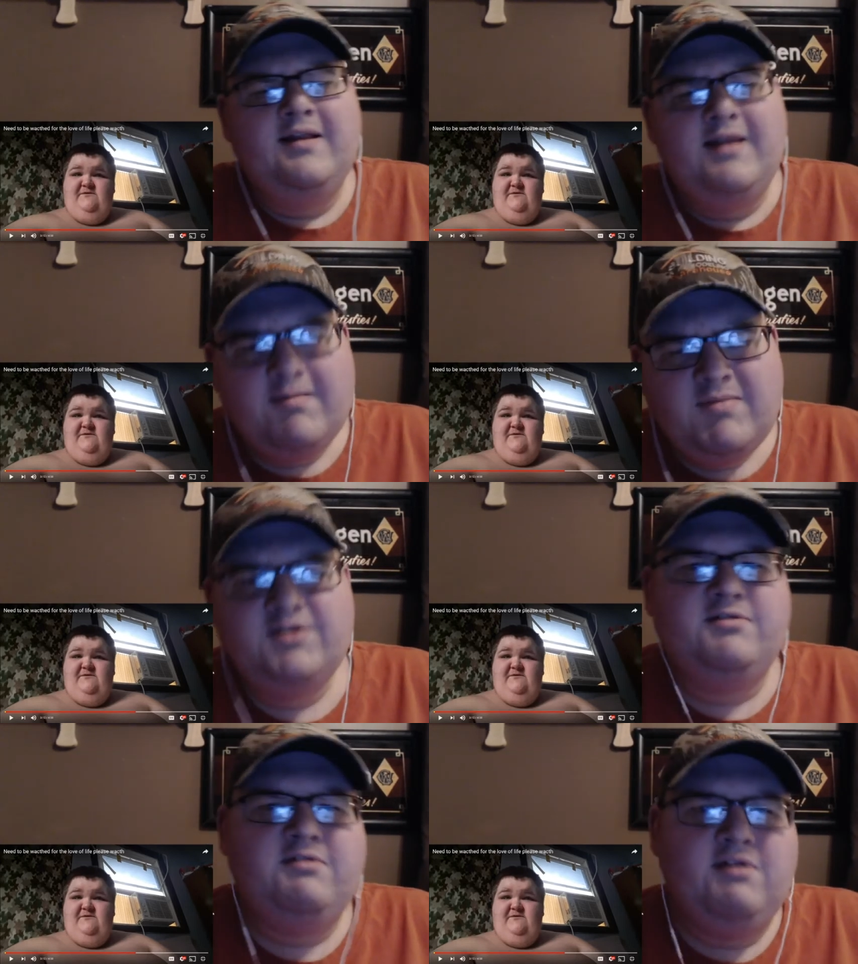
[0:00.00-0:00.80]
Speaker 1: Let me
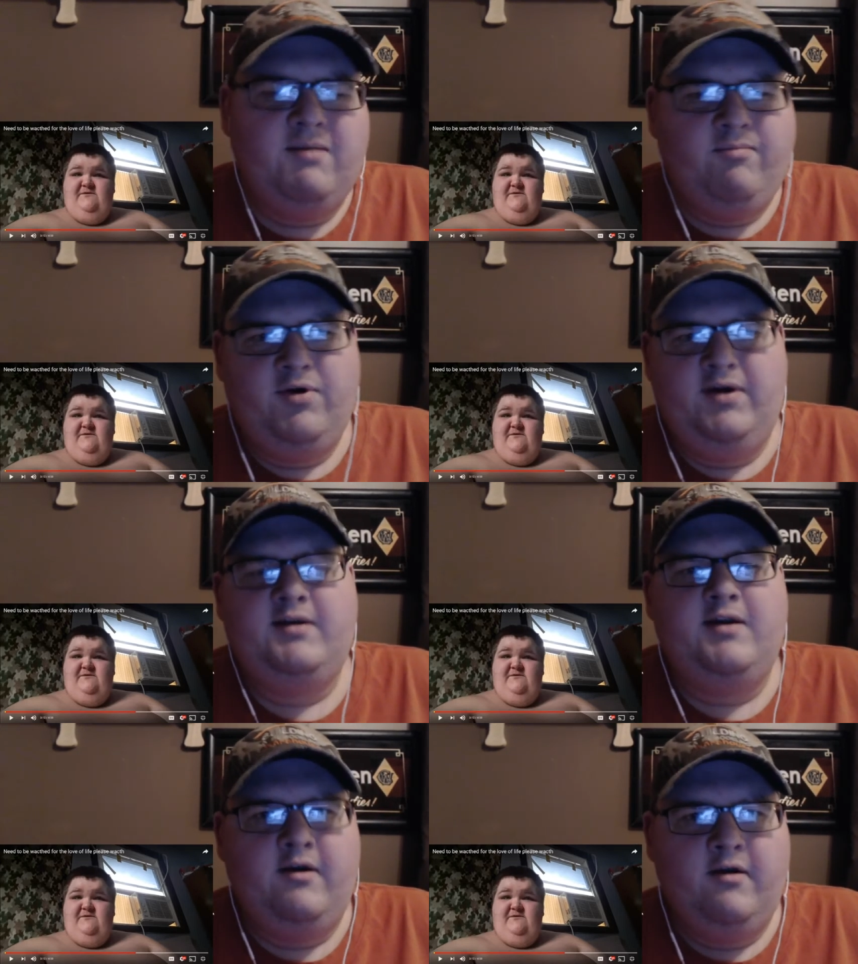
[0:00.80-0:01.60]
stop right
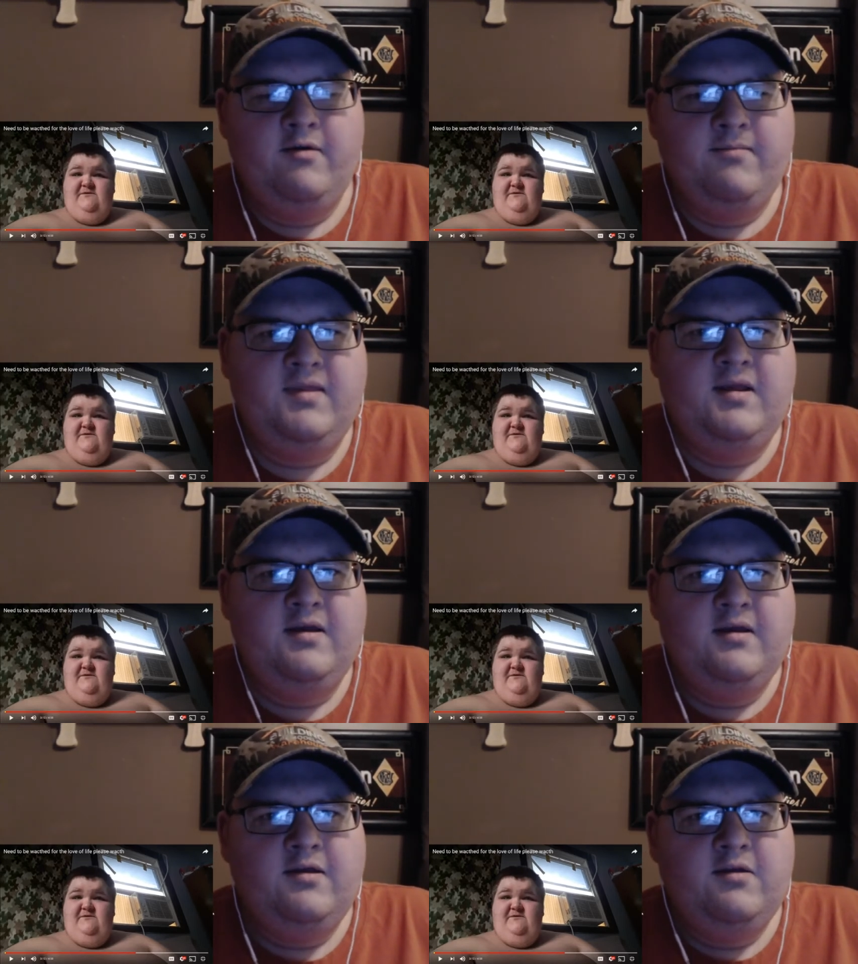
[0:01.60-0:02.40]
there.
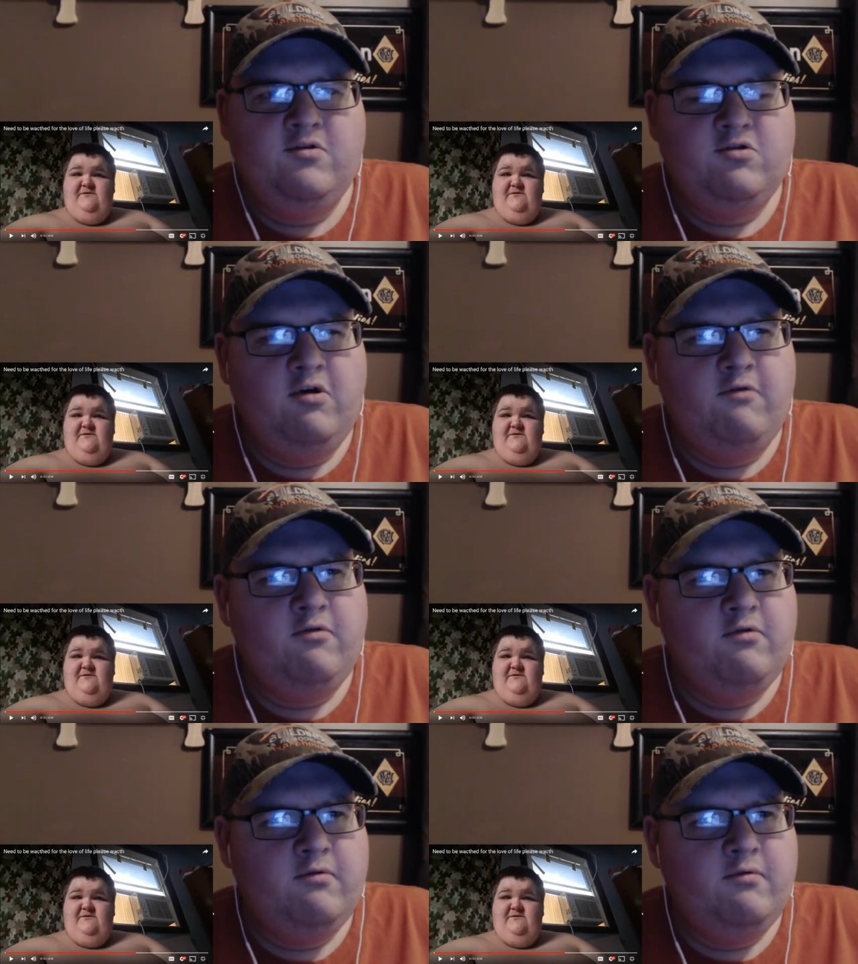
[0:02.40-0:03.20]
So,
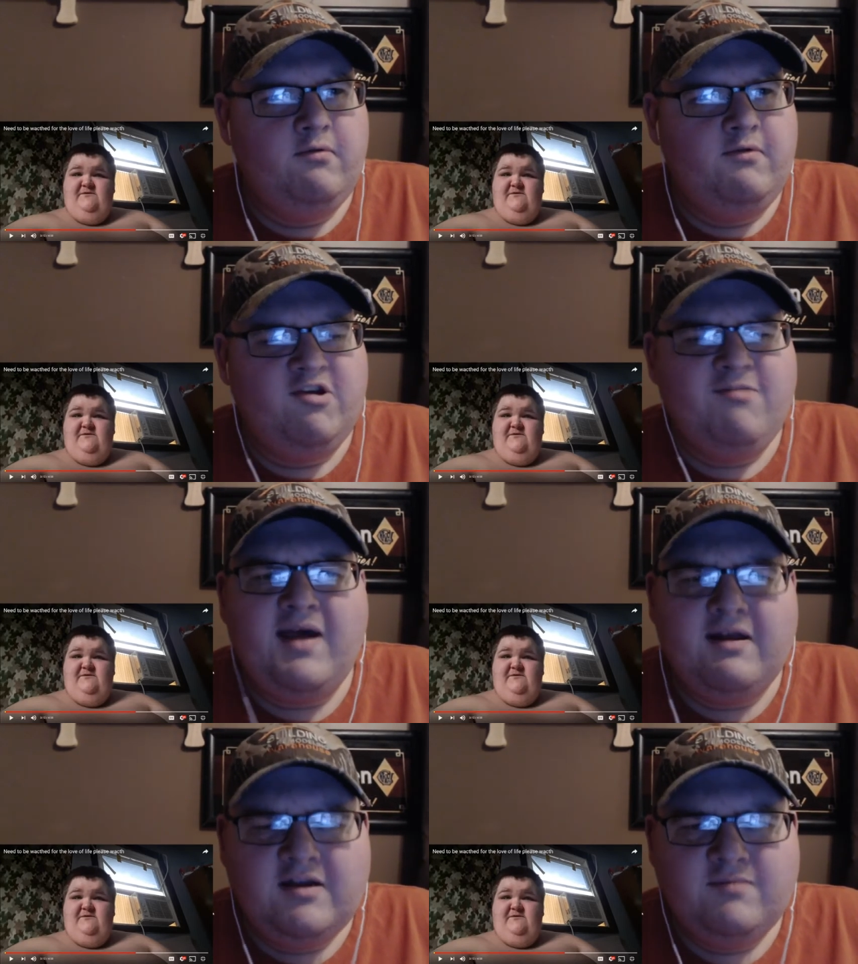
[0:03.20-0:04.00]
if
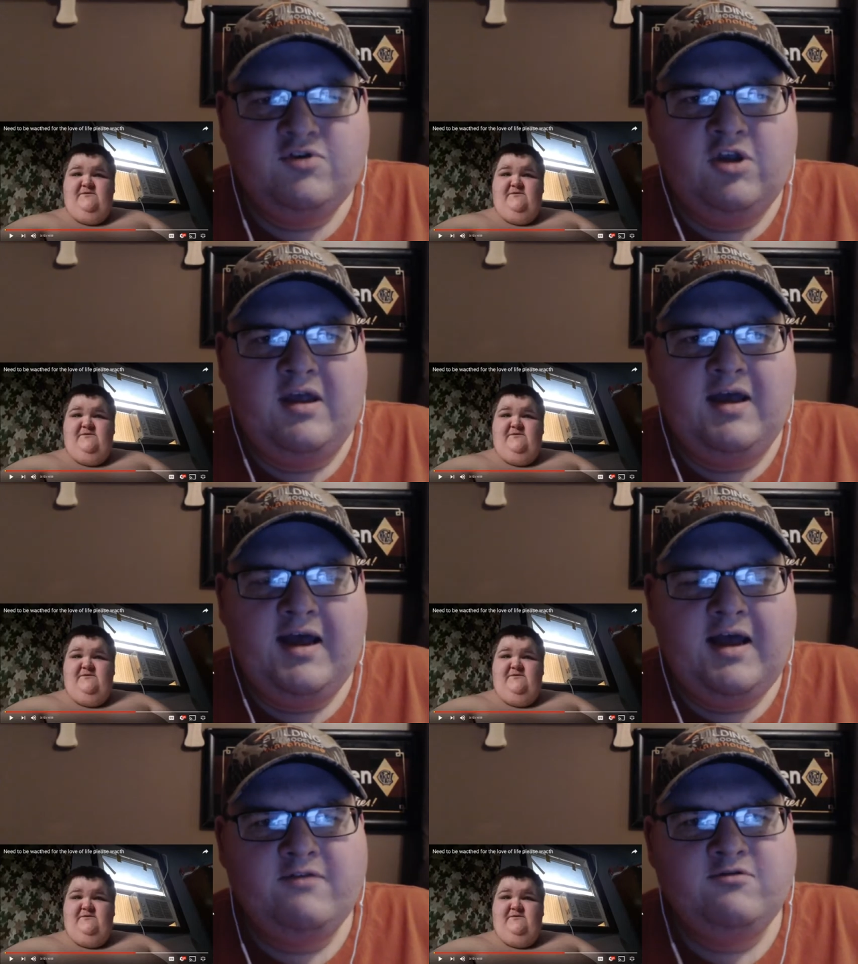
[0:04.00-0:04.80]
somebody comes to your
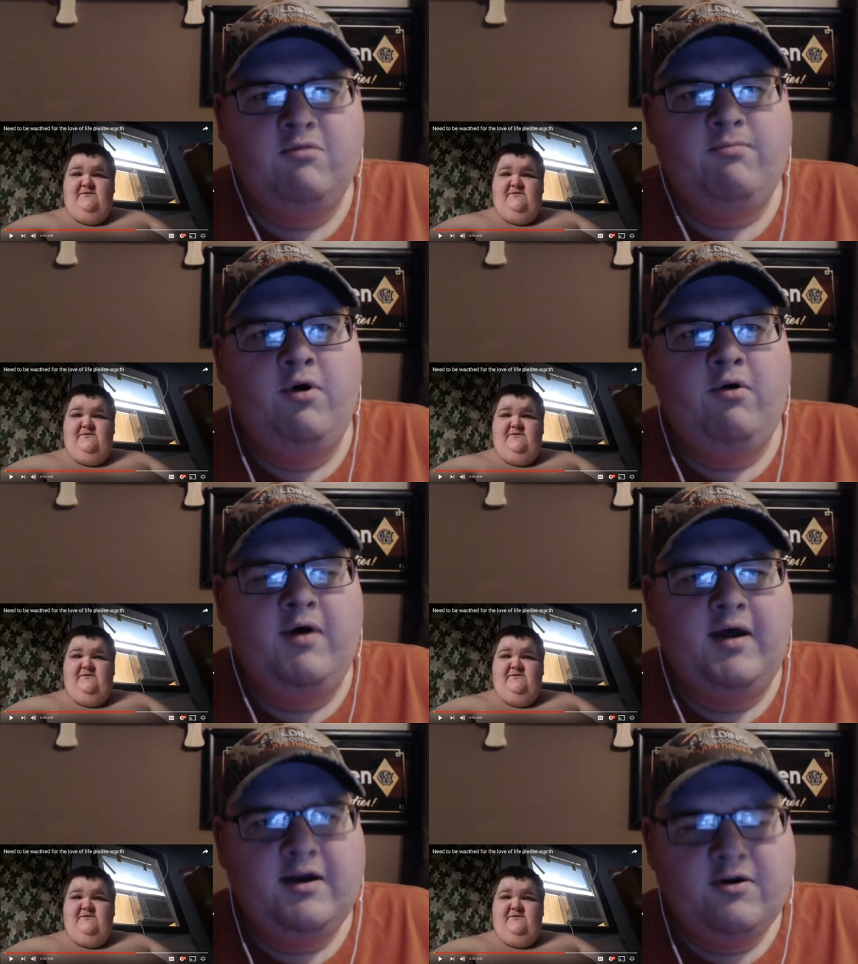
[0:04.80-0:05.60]
house, you'll pull
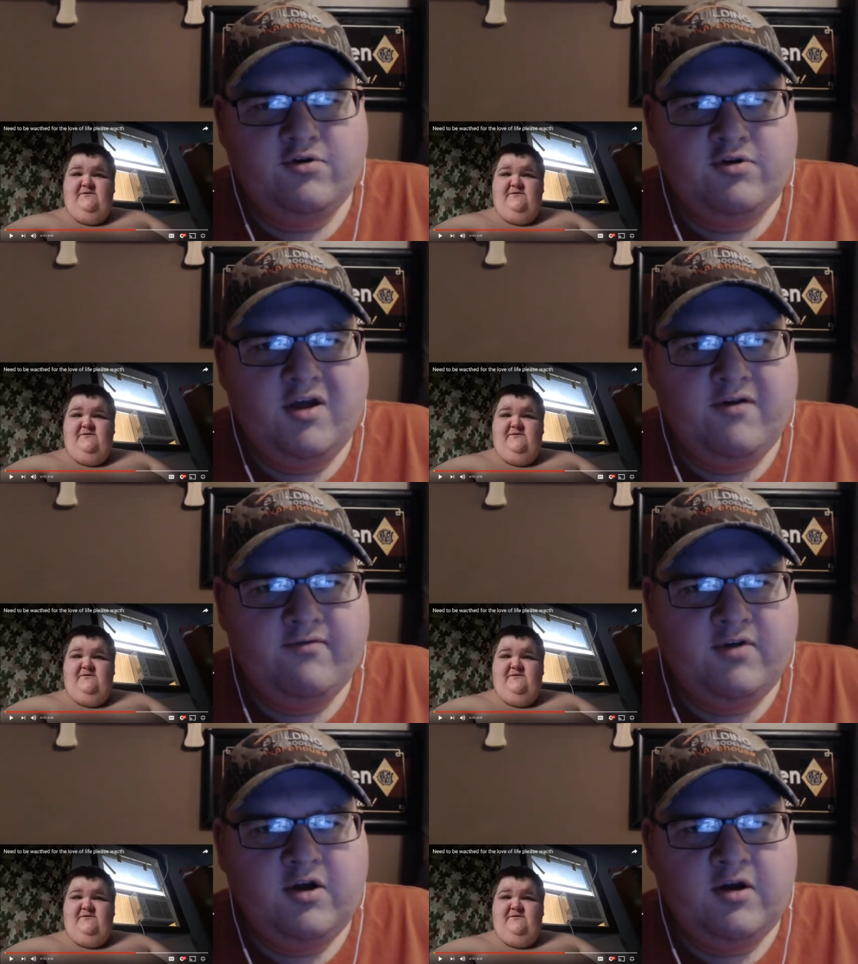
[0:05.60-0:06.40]
an airsoft
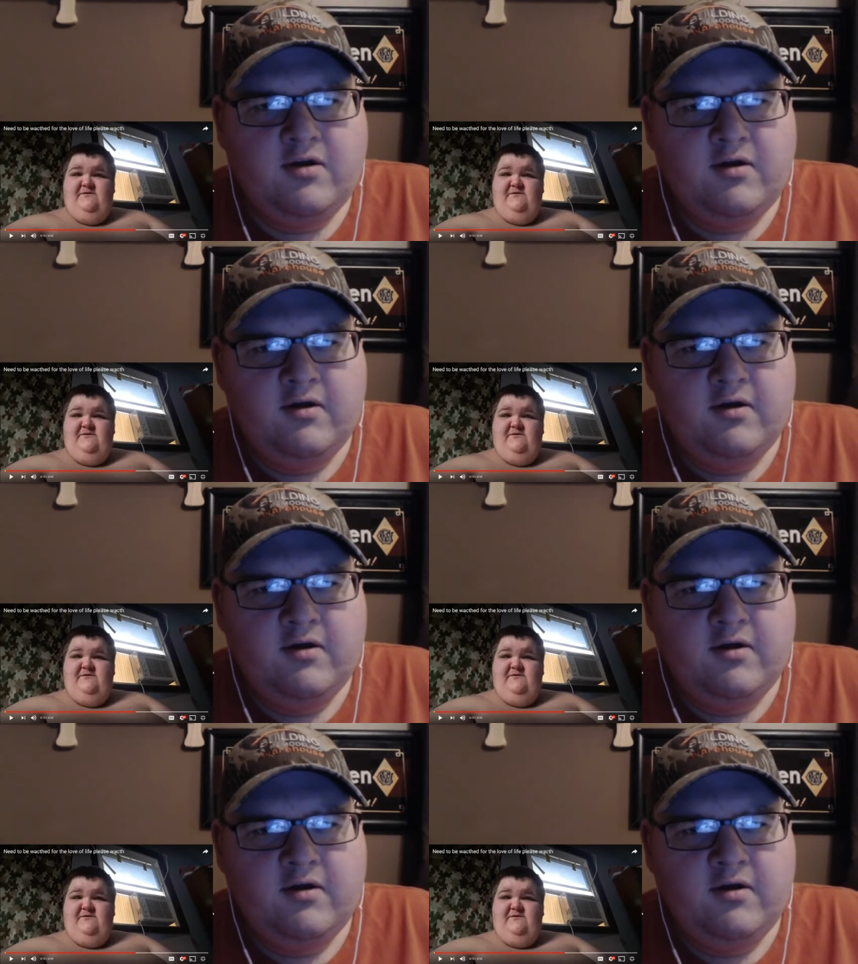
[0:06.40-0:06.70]
gun?